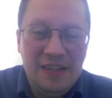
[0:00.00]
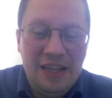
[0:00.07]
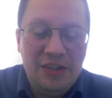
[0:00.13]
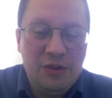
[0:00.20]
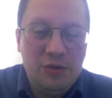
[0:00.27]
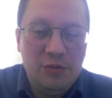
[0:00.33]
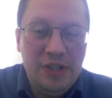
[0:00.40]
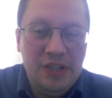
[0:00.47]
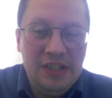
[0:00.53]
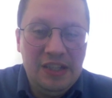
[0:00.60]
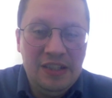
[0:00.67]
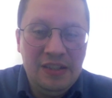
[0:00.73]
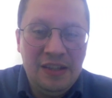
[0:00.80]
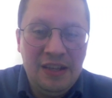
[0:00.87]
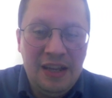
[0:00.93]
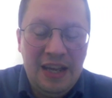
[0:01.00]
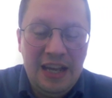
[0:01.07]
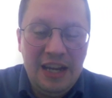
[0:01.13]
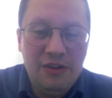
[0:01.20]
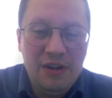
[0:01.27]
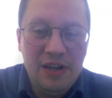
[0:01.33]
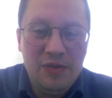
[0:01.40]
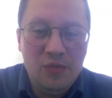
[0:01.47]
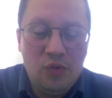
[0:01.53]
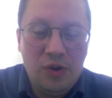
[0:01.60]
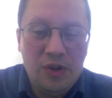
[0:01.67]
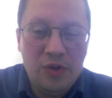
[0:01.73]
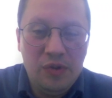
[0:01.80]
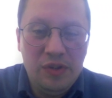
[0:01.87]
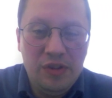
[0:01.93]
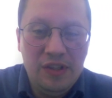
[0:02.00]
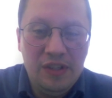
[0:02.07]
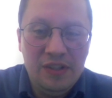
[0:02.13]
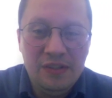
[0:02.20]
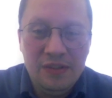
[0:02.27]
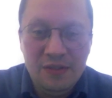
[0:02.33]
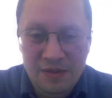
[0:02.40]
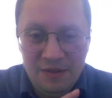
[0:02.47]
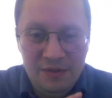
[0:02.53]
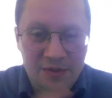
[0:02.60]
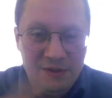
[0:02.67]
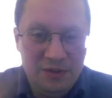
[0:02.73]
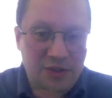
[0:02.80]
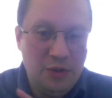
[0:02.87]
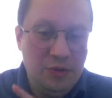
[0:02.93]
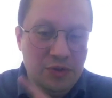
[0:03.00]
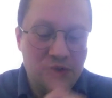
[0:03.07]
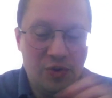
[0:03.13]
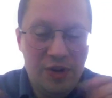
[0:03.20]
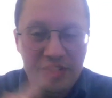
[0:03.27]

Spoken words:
Nature being in higher ed and working with these students